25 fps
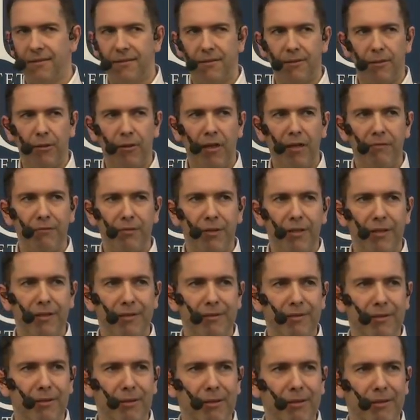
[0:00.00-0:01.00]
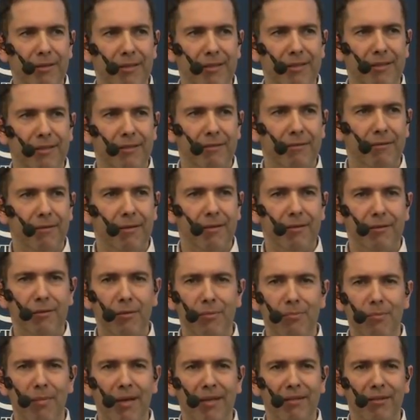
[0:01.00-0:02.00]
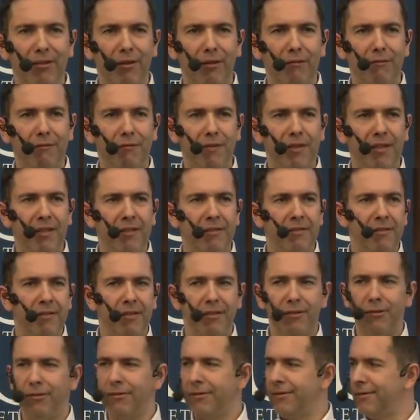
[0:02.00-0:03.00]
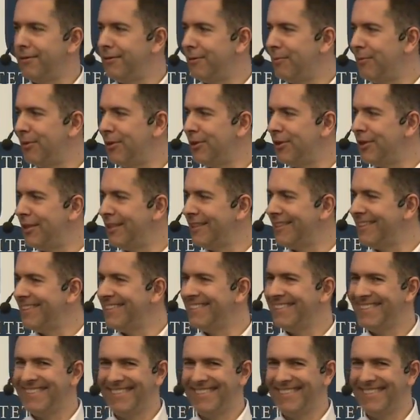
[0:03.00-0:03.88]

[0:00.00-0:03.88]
So after it's a matter of financing also the project.